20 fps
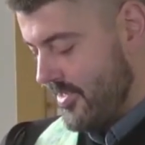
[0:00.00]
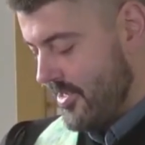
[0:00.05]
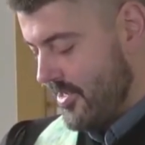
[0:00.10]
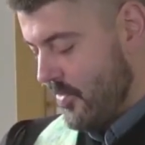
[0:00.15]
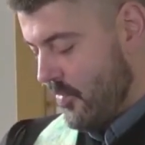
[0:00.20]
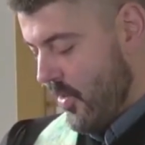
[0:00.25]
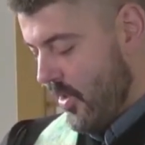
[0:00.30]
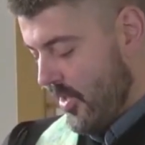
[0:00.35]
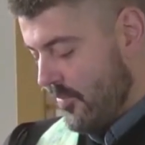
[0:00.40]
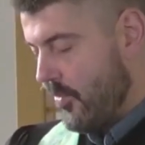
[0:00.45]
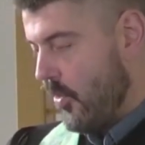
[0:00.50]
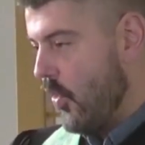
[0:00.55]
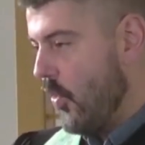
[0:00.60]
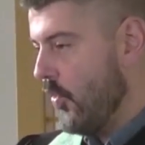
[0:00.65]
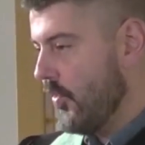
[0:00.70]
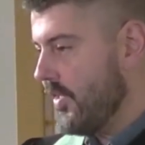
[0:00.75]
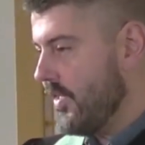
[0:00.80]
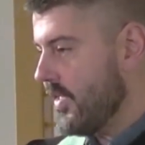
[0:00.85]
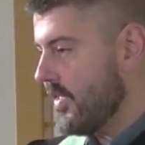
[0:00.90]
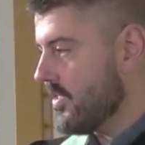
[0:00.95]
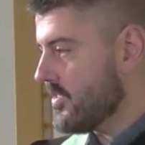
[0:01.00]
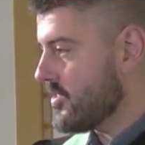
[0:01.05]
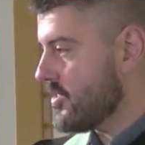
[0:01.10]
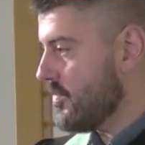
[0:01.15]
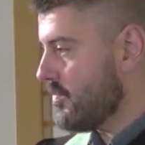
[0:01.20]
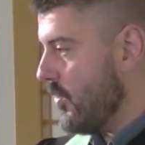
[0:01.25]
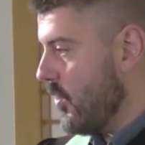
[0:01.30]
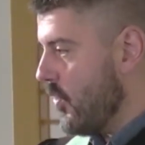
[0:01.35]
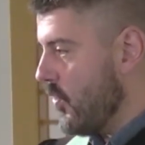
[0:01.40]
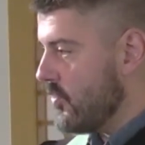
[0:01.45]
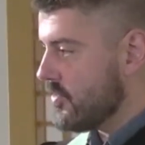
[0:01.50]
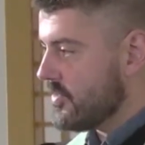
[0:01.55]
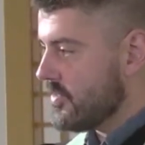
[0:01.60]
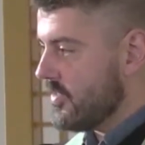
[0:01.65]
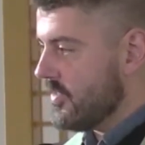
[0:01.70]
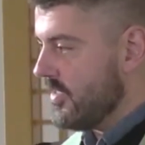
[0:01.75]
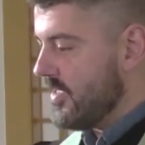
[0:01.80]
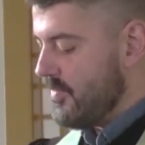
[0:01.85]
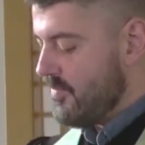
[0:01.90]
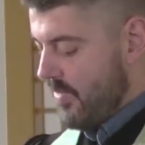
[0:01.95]
while upholding a
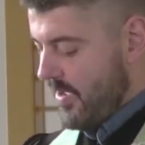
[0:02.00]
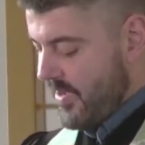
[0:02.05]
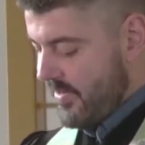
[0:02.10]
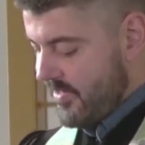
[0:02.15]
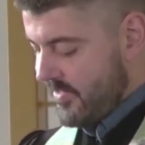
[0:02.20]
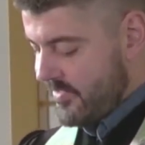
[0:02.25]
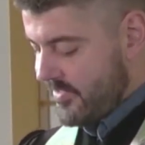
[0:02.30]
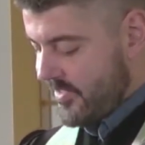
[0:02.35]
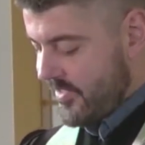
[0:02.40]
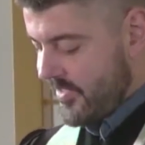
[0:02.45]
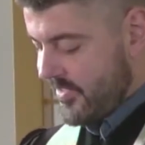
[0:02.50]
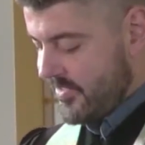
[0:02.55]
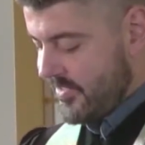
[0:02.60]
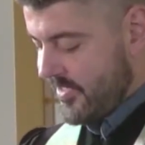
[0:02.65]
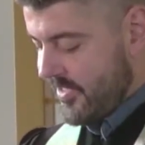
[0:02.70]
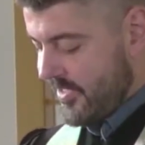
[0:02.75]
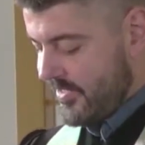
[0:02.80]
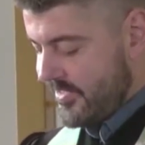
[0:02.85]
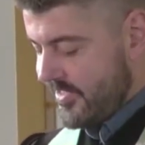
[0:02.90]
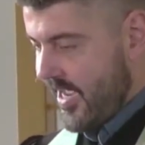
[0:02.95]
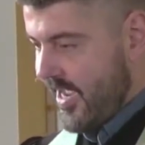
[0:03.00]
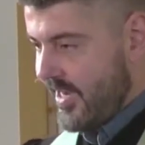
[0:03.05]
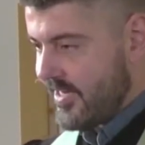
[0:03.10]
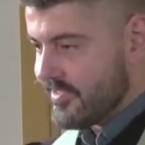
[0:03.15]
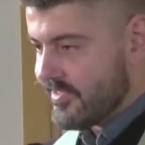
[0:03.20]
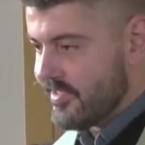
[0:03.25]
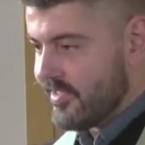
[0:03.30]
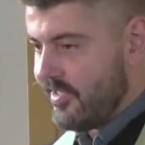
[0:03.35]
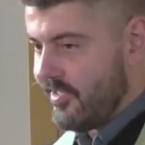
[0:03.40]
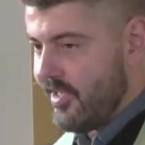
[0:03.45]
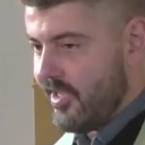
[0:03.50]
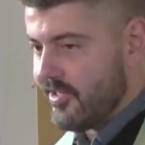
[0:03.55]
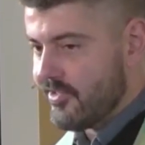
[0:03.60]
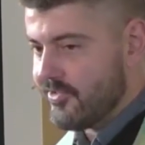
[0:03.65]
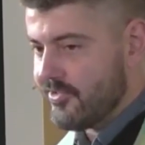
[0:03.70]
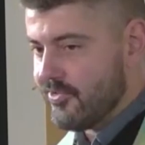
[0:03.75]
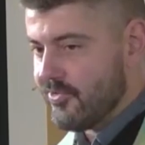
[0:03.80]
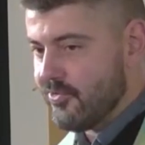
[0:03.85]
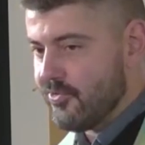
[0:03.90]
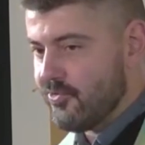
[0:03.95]
supposedly penitent tax
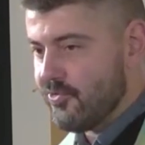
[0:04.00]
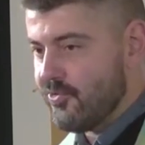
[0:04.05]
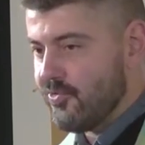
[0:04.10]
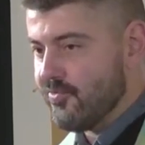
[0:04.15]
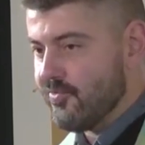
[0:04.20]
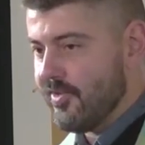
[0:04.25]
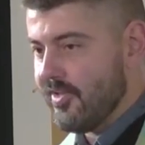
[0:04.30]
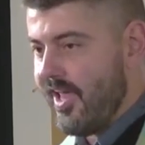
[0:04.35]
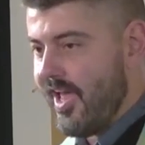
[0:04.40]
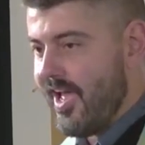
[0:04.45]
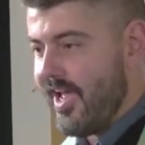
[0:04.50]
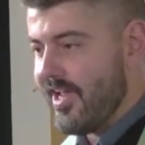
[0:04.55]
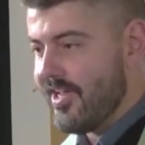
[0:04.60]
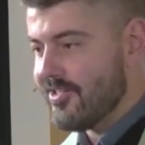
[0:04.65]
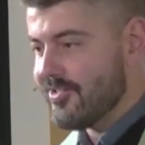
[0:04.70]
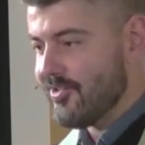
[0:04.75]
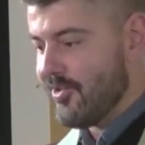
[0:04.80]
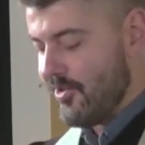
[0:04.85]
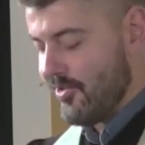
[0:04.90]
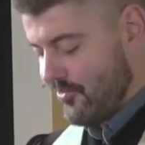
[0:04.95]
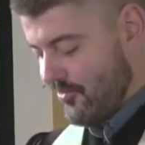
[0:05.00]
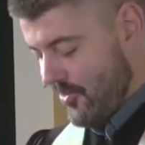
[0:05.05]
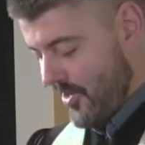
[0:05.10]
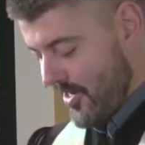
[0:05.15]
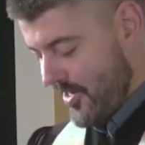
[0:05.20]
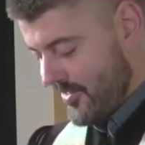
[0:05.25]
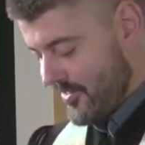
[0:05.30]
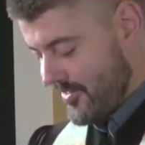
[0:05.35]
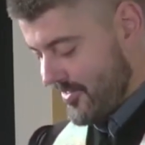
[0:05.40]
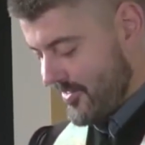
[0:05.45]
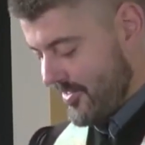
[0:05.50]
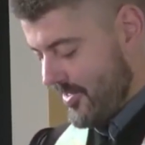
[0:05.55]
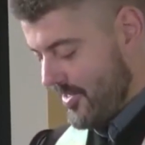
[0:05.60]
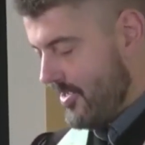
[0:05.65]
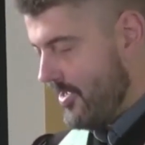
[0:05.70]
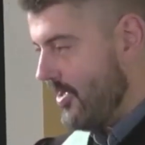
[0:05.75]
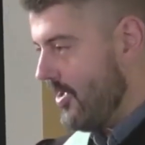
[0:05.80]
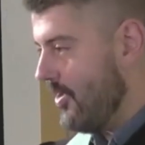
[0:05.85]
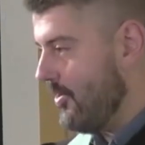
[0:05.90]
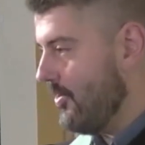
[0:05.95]
collector who relies on grace
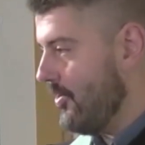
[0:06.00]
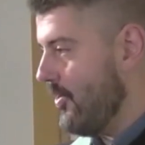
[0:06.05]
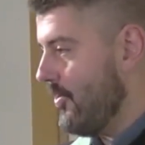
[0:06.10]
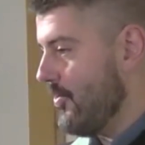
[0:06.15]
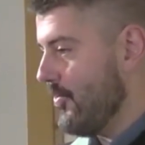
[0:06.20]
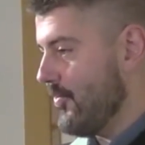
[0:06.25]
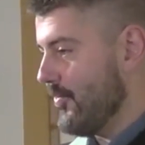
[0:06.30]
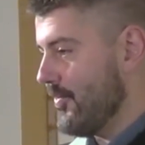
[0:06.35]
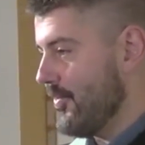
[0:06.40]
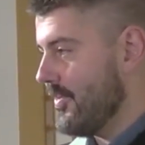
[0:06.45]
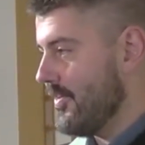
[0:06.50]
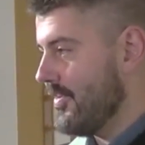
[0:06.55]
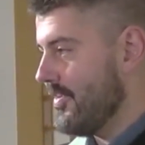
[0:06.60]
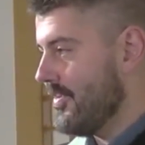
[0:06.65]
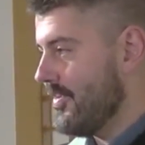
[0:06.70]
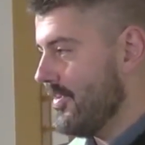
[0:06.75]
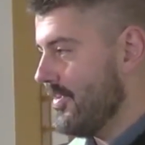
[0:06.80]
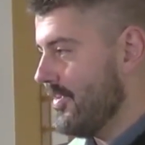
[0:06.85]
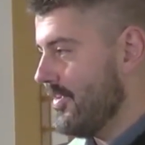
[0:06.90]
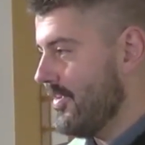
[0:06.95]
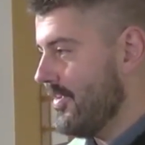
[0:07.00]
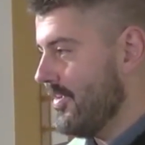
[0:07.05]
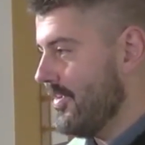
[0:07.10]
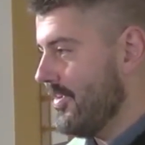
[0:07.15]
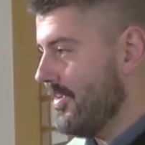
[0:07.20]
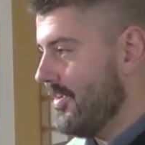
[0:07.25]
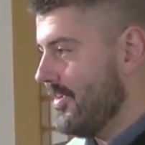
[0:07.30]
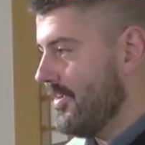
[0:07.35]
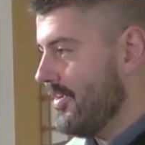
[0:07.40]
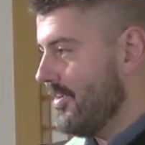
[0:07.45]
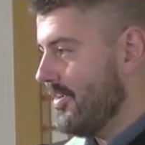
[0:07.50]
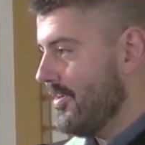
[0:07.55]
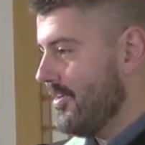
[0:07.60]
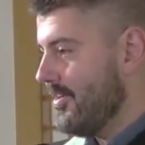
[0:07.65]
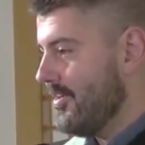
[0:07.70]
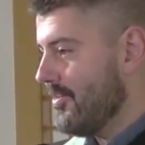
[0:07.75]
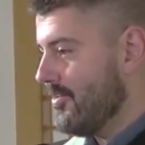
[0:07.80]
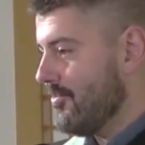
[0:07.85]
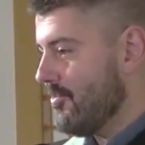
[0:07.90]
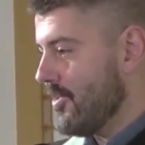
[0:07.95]
alone.
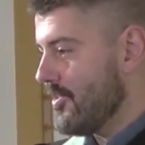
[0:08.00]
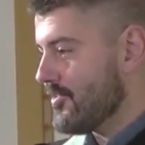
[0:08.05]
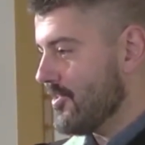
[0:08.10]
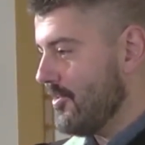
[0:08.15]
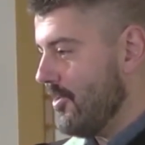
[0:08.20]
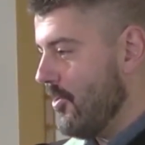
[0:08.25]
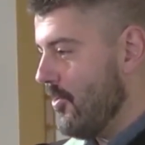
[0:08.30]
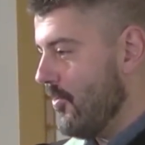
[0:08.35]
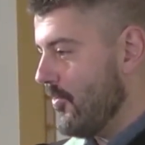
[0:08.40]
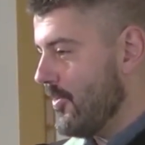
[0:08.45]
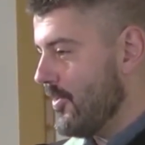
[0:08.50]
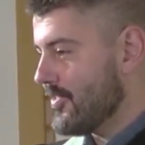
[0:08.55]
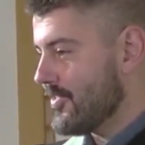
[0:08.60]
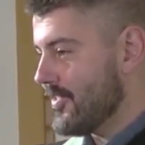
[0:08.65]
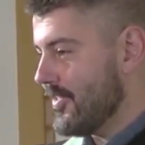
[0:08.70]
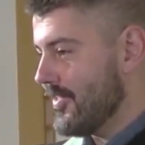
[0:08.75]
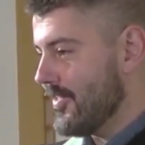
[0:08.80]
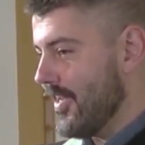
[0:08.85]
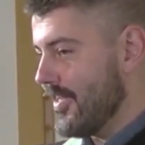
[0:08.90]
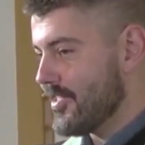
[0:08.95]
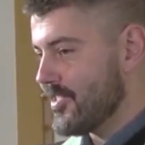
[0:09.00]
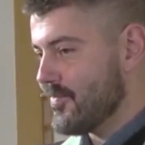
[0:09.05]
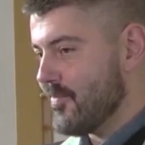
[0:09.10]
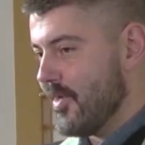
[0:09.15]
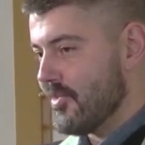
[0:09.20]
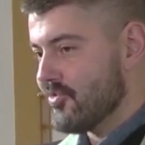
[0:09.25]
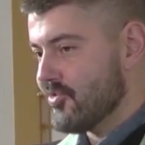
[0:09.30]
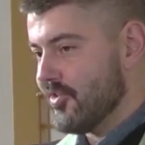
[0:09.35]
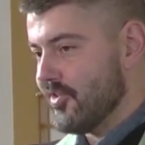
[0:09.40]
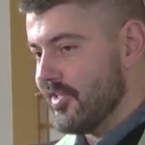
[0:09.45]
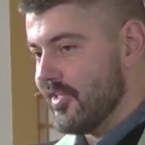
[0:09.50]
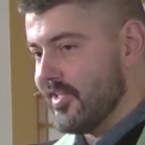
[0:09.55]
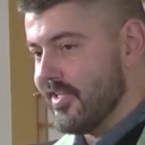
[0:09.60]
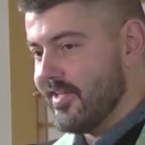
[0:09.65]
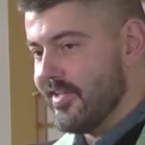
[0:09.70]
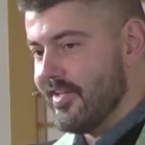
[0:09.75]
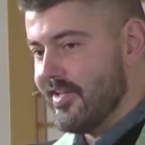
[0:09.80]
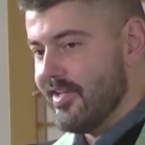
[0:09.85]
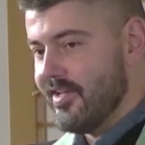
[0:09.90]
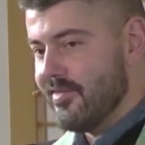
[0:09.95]
Grace alone is an especially
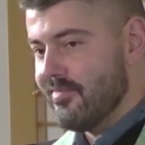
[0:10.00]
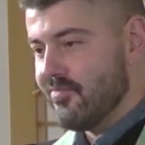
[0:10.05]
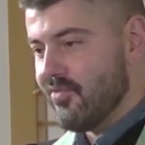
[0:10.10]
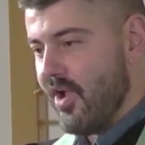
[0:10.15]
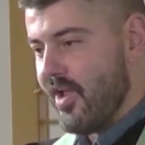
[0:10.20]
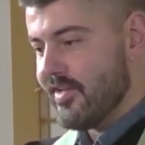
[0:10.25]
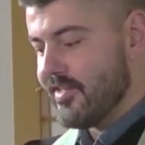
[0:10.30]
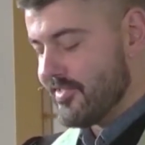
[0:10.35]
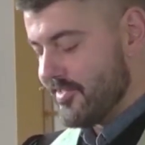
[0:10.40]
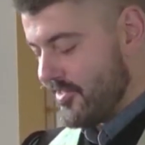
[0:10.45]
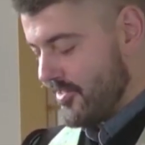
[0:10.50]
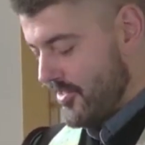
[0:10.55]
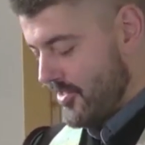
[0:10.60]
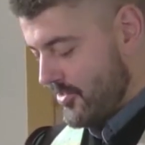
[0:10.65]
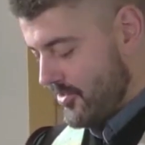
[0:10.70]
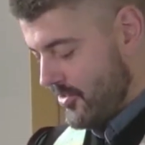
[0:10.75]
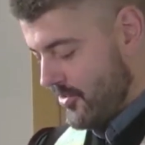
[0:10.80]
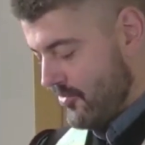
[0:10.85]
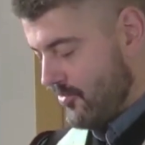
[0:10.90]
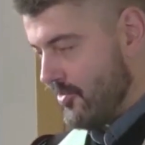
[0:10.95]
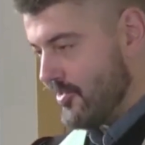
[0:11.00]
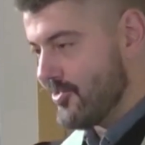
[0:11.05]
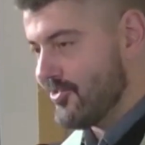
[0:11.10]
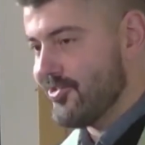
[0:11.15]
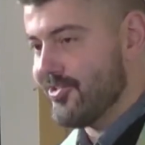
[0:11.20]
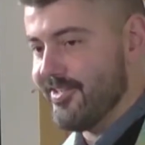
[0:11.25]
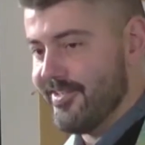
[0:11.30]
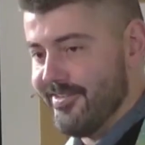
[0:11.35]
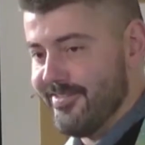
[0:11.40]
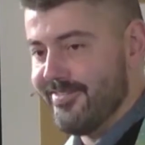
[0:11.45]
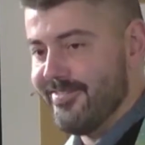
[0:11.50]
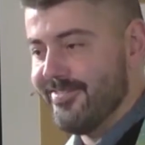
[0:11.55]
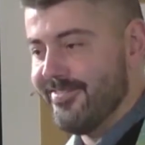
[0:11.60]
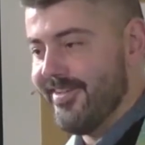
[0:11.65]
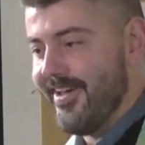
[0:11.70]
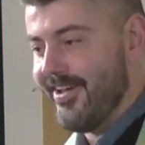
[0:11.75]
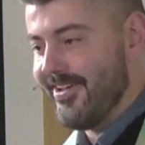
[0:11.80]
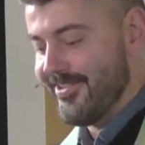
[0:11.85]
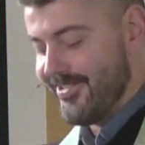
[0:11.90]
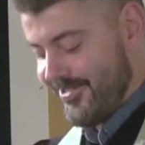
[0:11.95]
Protestant Christian
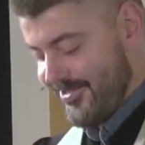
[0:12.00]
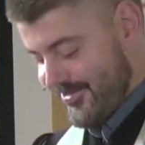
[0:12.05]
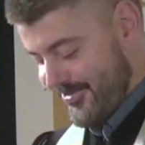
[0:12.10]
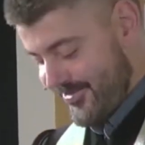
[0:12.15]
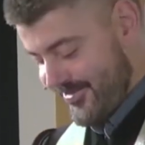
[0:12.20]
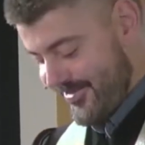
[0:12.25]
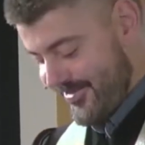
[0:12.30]
value.